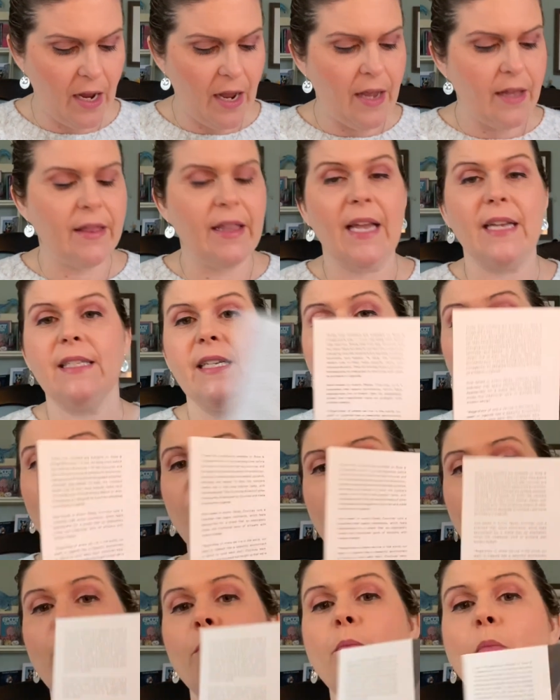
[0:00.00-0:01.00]
they tell
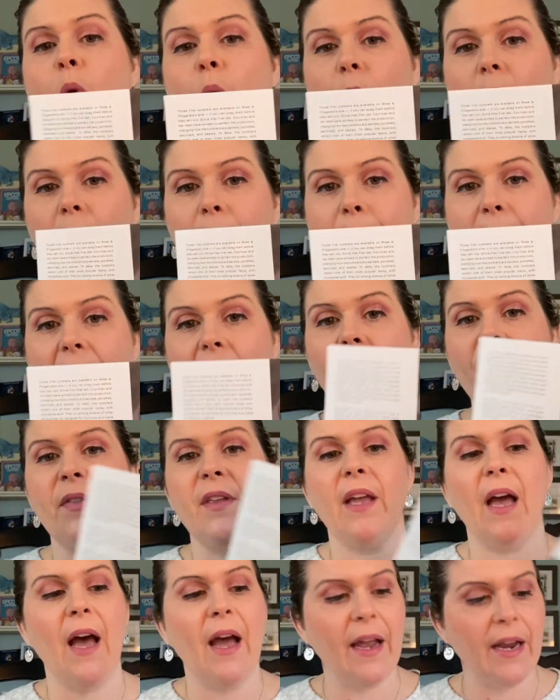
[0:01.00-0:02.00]
you more about
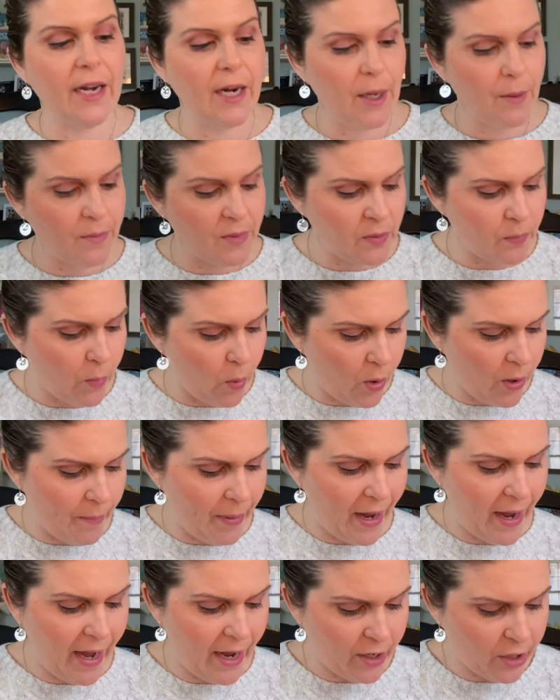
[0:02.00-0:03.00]
the items, more
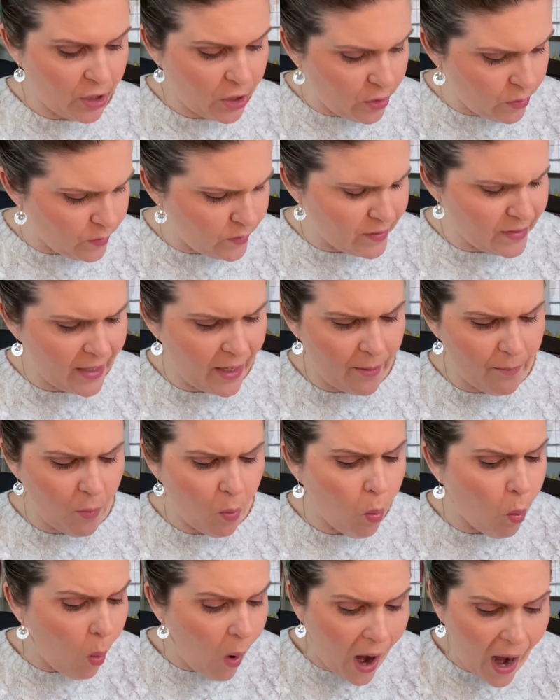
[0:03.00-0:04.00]
about how to use
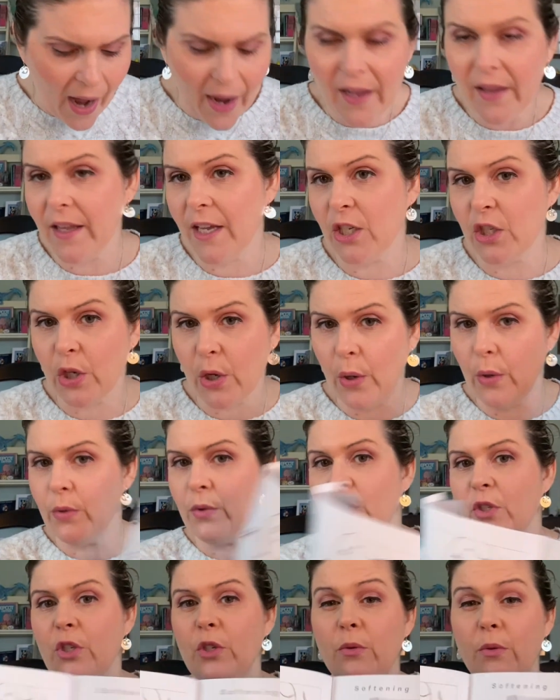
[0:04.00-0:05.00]
them, why they
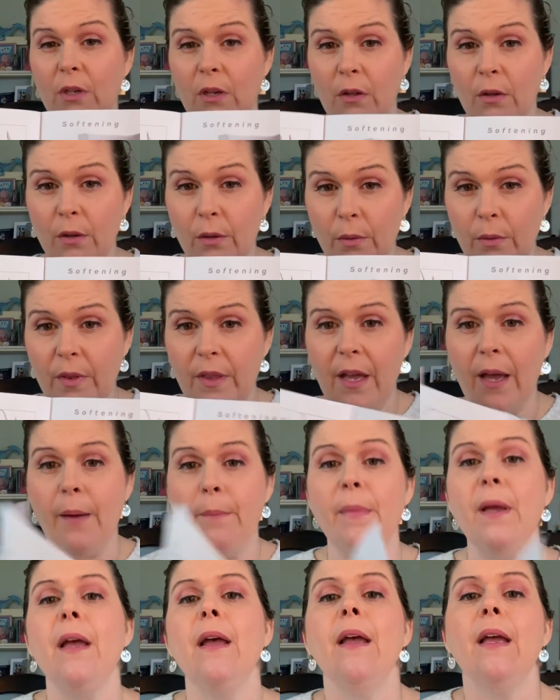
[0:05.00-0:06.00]
chose to include
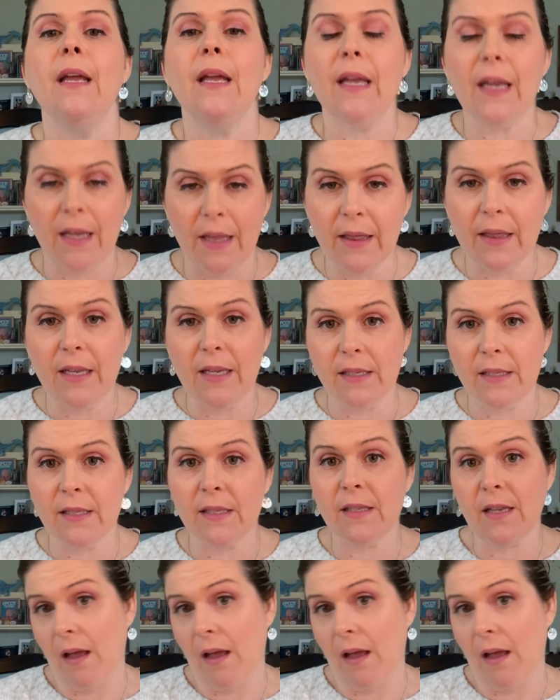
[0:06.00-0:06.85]
them in this